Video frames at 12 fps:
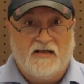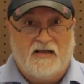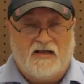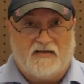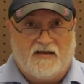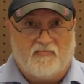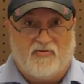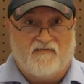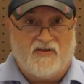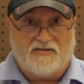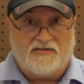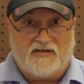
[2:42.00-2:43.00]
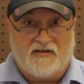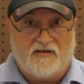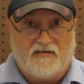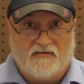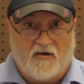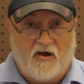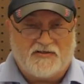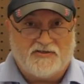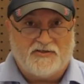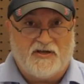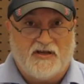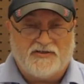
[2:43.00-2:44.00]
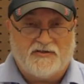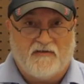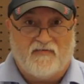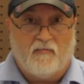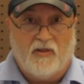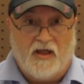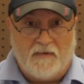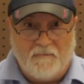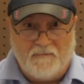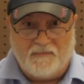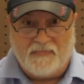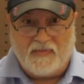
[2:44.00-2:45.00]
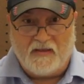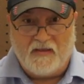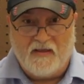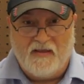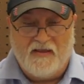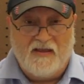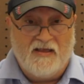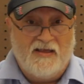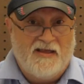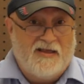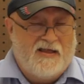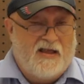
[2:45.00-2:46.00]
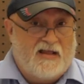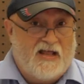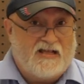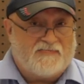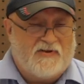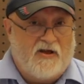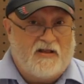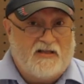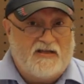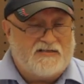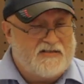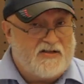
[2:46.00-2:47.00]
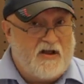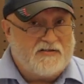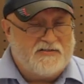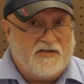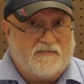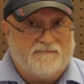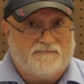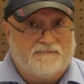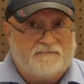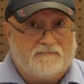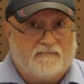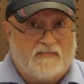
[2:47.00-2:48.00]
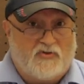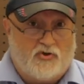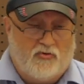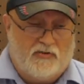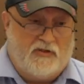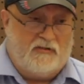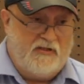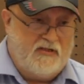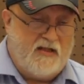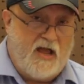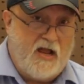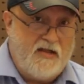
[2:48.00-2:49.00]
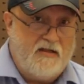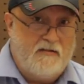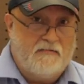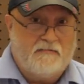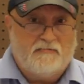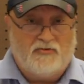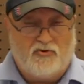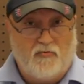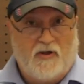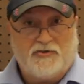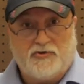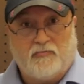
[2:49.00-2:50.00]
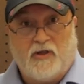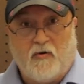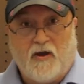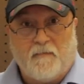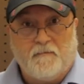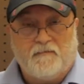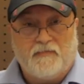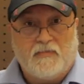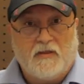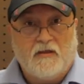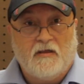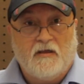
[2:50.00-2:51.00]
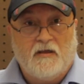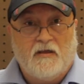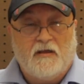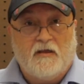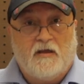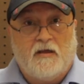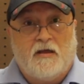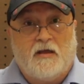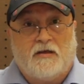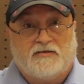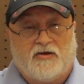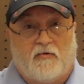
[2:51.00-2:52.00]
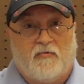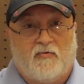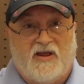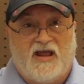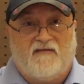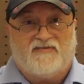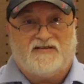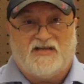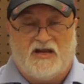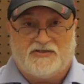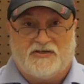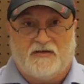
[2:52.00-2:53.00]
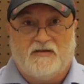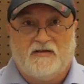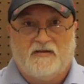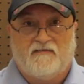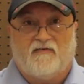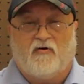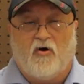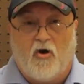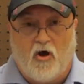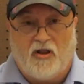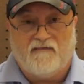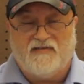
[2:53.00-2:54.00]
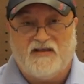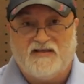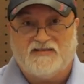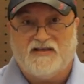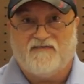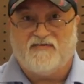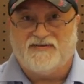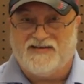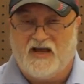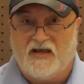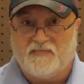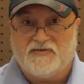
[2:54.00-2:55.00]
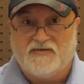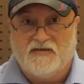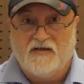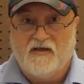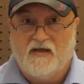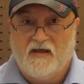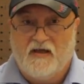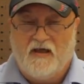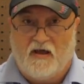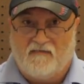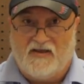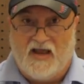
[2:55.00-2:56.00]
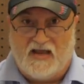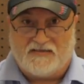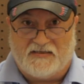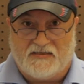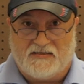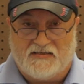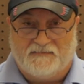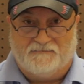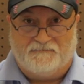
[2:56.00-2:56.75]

It prevents the oxygenation of the blood. And last but not least is oxygen. Too little you die, too much you blow up. So we have detection for all of these different types of gases.